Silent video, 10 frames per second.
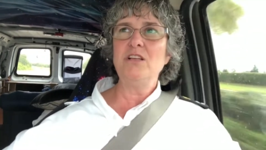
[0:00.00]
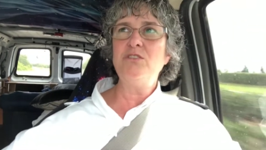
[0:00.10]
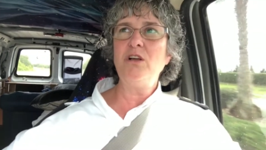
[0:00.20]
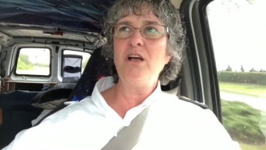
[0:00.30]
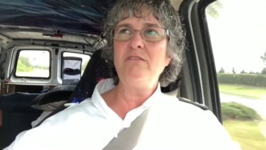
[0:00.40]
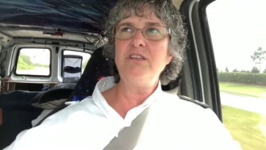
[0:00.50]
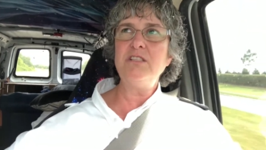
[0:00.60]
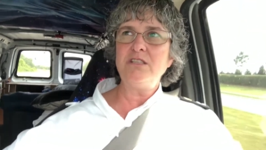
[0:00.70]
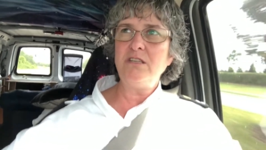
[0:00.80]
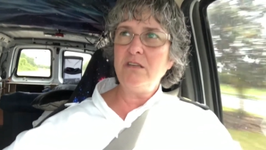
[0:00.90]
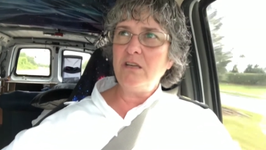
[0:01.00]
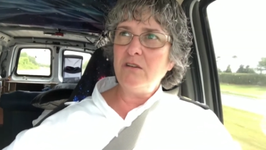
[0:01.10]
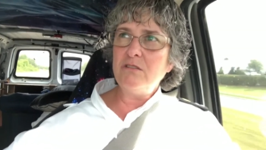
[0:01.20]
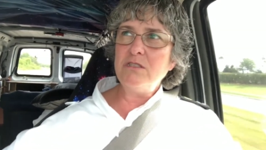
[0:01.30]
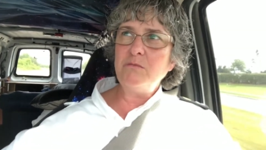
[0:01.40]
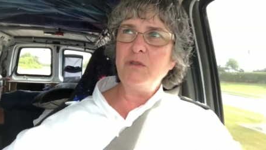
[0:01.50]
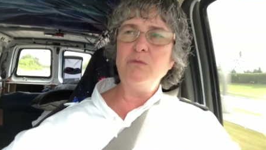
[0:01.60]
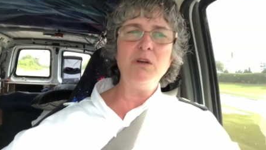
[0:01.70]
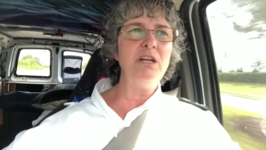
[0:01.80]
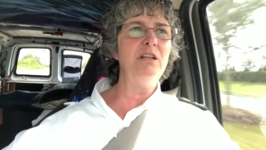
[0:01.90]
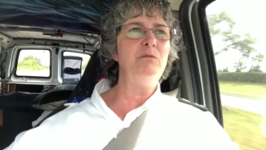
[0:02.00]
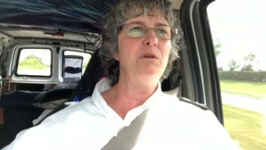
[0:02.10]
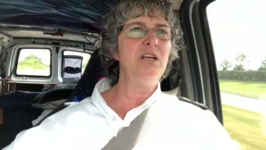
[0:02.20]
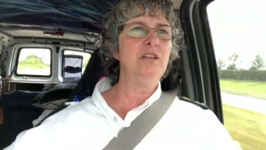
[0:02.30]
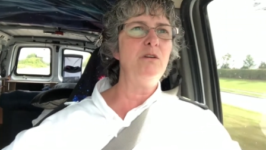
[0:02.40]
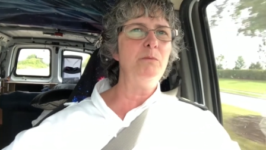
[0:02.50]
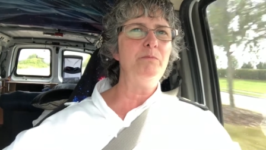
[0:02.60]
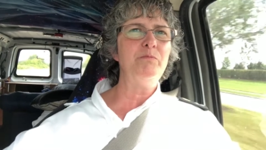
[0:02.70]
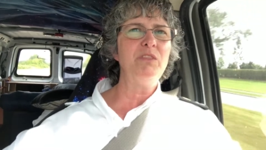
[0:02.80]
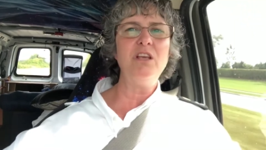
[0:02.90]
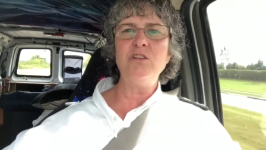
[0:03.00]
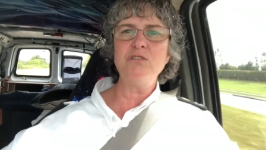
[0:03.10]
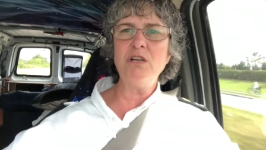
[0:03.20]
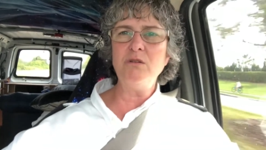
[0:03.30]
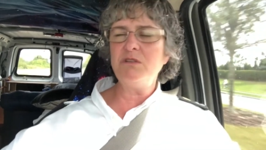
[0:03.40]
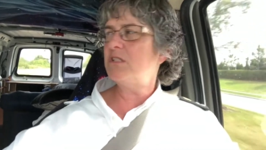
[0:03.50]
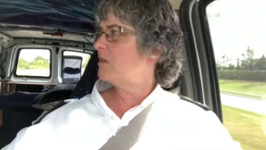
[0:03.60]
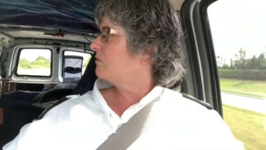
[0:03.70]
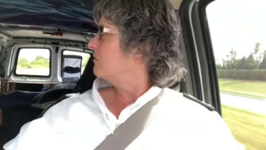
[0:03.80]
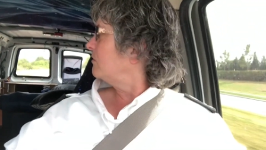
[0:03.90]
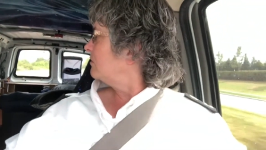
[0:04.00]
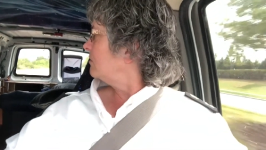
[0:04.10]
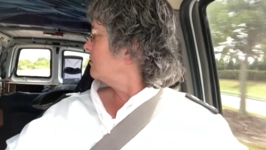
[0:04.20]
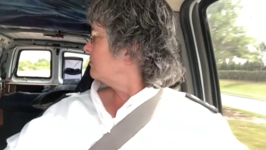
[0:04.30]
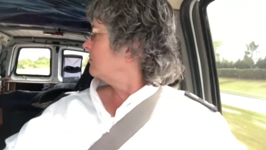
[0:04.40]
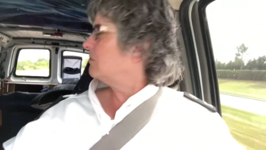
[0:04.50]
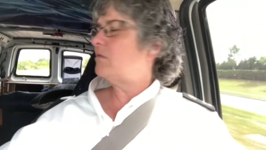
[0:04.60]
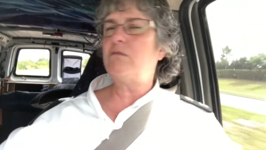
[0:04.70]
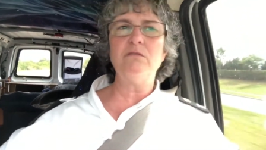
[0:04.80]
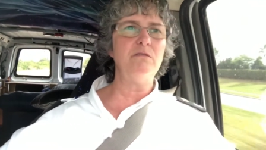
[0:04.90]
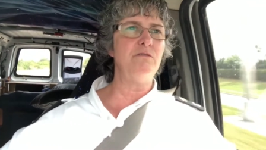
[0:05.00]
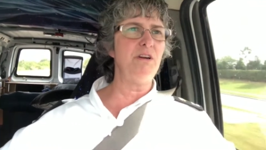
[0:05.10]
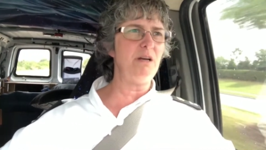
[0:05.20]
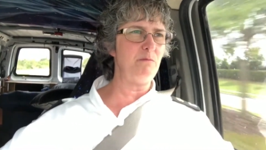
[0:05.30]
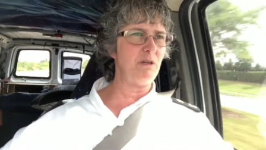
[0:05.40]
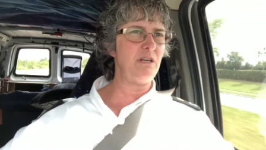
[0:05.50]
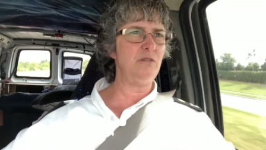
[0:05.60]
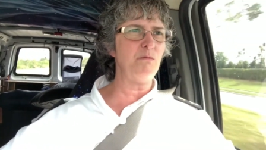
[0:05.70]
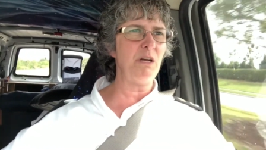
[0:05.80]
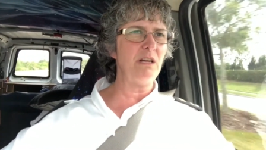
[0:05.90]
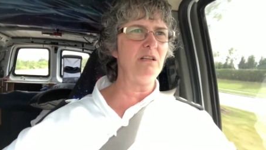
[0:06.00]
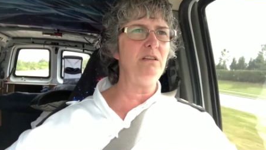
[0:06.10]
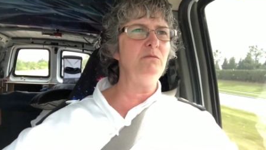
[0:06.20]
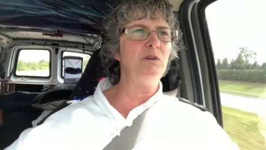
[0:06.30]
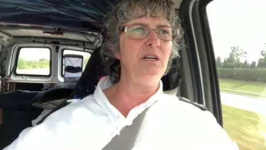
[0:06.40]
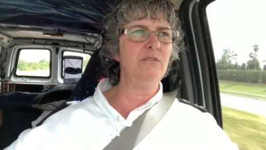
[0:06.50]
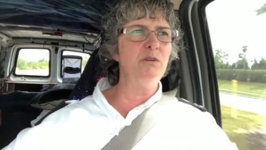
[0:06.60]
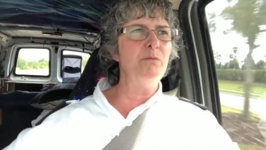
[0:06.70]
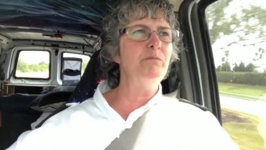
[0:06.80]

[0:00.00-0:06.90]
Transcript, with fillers: So obviously, I hear something rattling back there. There's always stuff vibrating, rattling, whatever.